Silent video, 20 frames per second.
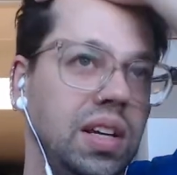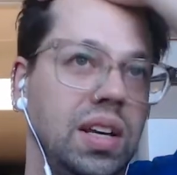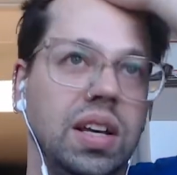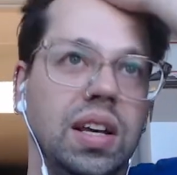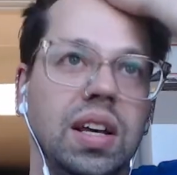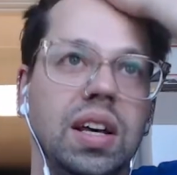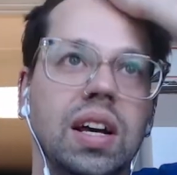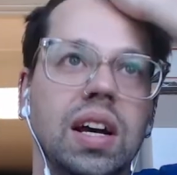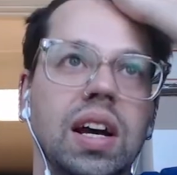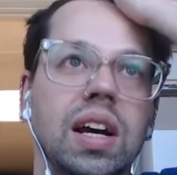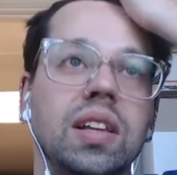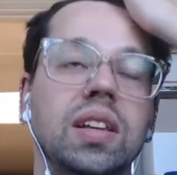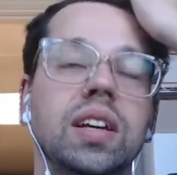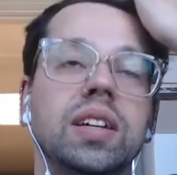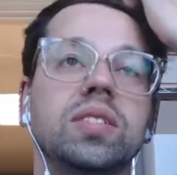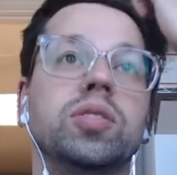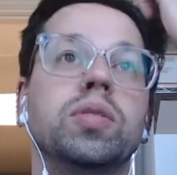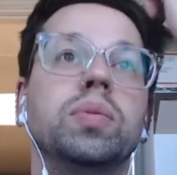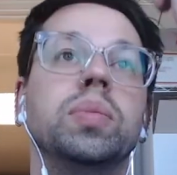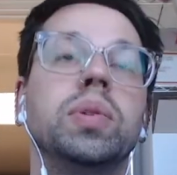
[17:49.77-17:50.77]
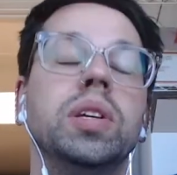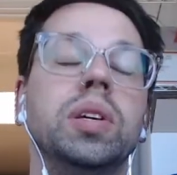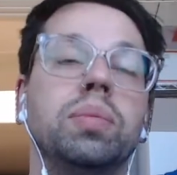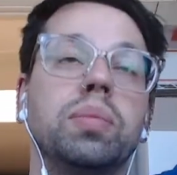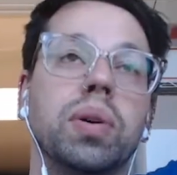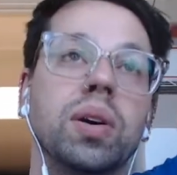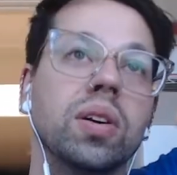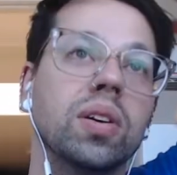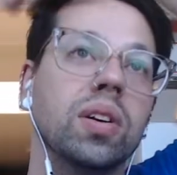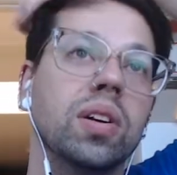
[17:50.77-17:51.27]
I like to be part
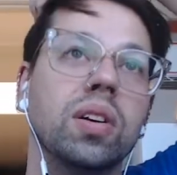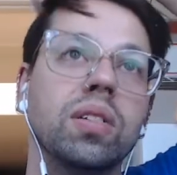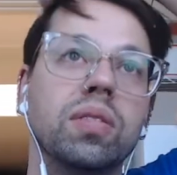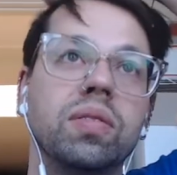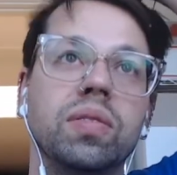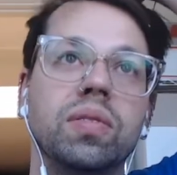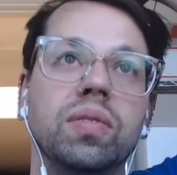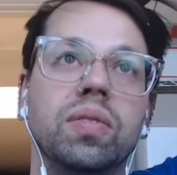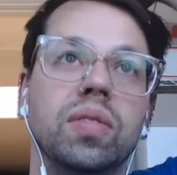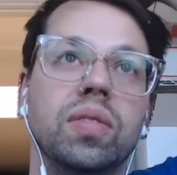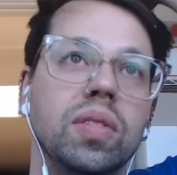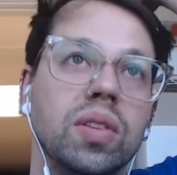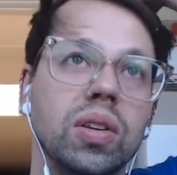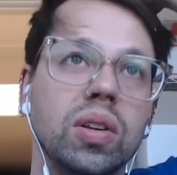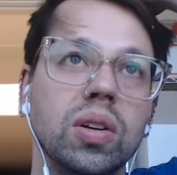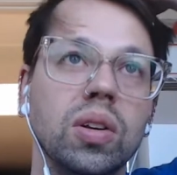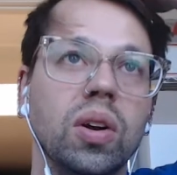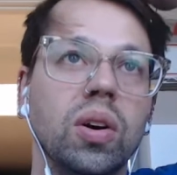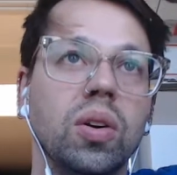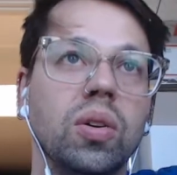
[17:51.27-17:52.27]
of, you know,